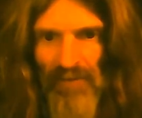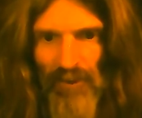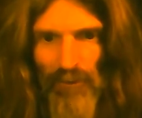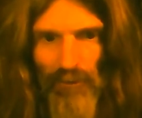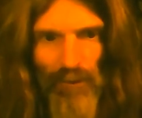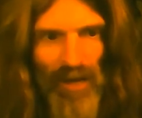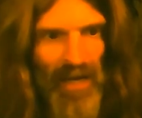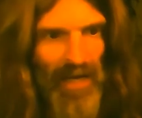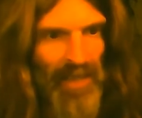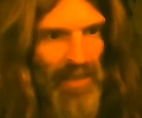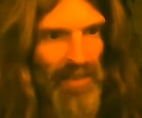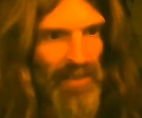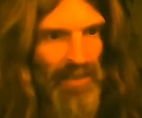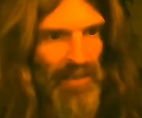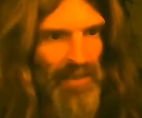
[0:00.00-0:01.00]

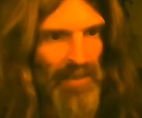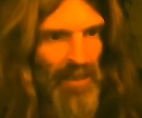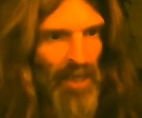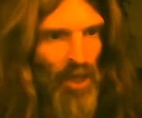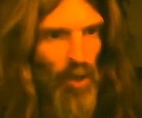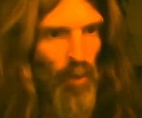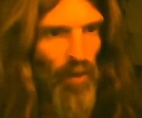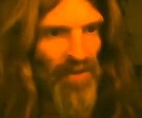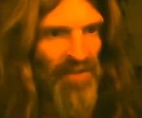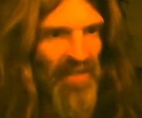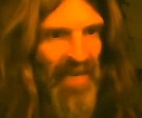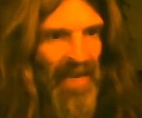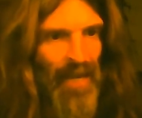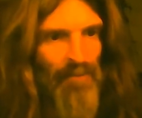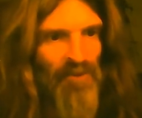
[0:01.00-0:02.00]
rockets with
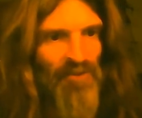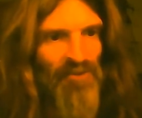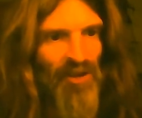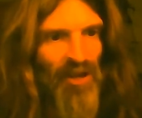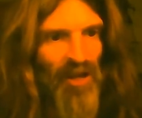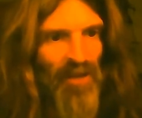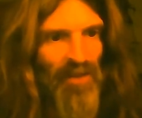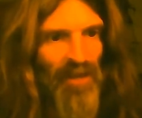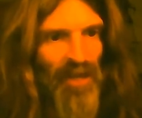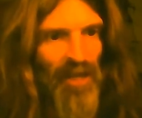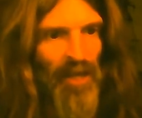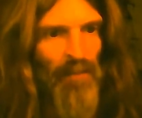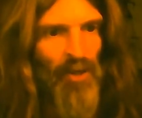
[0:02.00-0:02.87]
cameras on them